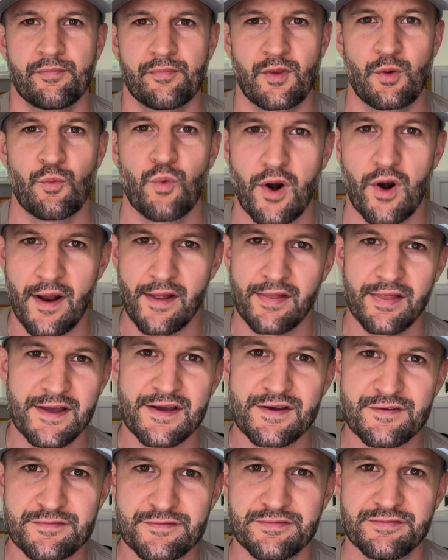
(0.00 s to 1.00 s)
where I
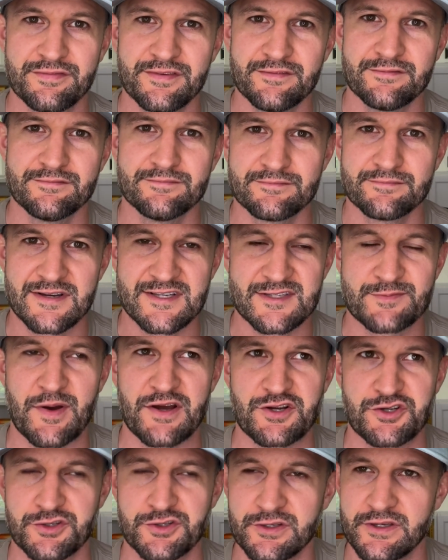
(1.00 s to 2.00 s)
live,
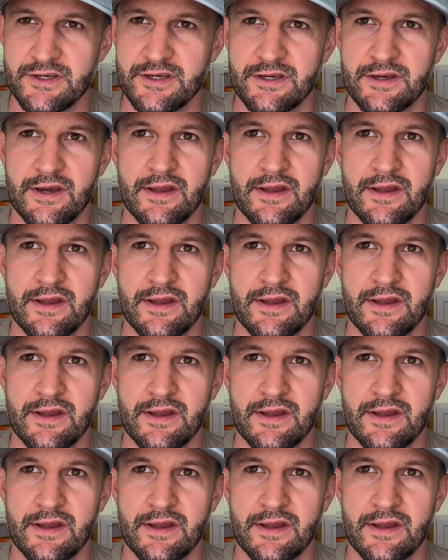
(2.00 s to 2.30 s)
especially,